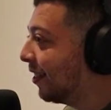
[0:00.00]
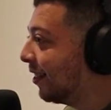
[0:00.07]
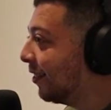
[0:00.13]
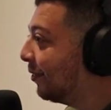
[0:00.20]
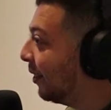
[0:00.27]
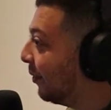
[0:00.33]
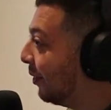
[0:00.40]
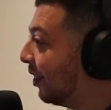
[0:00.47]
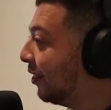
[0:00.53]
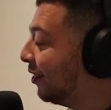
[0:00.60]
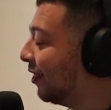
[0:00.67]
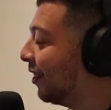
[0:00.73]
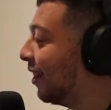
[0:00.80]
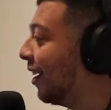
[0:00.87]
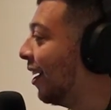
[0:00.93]
Well, there we go.
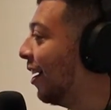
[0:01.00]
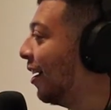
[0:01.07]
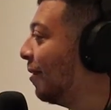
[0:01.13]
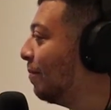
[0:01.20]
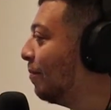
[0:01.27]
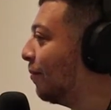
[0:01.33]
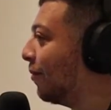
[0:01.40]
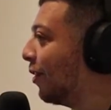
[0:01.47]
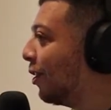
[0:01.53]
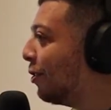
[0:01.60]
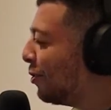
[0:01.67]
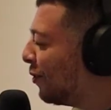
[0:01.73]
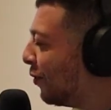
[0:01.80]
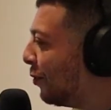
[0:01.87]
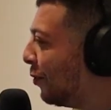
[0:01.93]
Whose
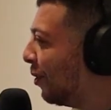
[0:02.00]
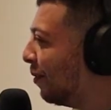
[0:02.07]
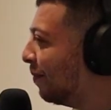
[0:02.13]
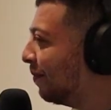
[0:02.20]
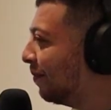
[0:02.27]
have you got?